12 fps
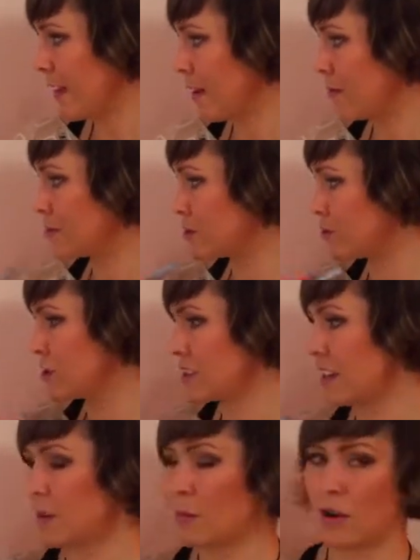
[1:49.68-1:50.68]
Um, so
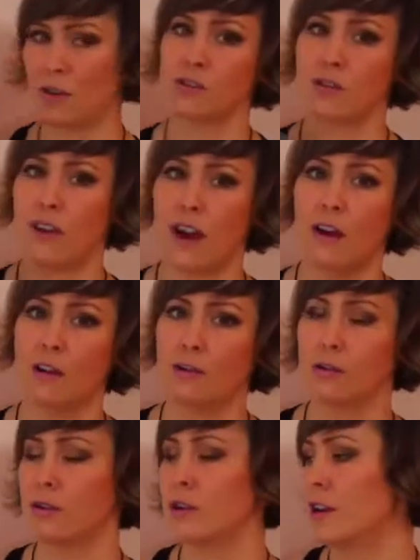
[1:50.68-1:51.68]
just think about sort of how
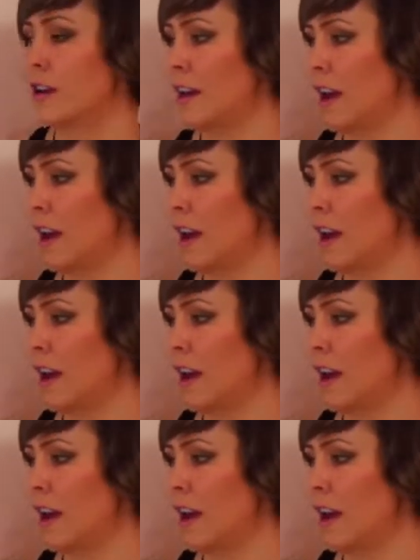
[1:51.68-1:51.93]
your,